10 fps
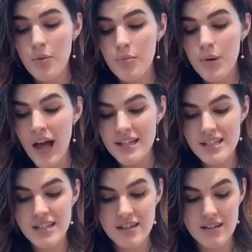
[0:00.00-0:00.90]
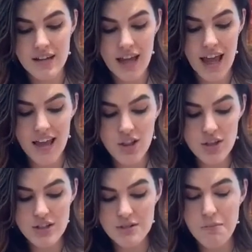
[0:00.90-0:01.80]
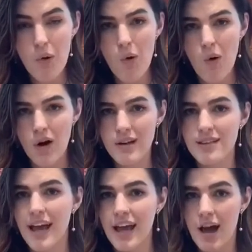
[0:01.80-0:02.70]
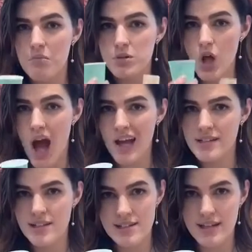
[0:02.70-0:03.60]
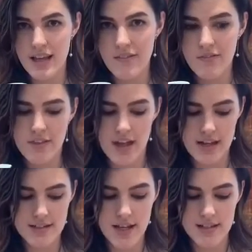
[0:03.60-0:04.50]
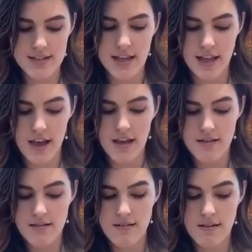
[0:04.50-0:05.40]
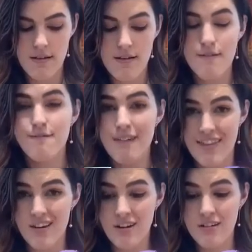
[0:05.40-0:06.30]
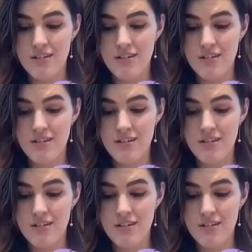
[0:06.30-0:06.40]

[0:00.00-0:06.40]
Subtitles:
but it looks more like a block, doesn't it, than it does like a feather.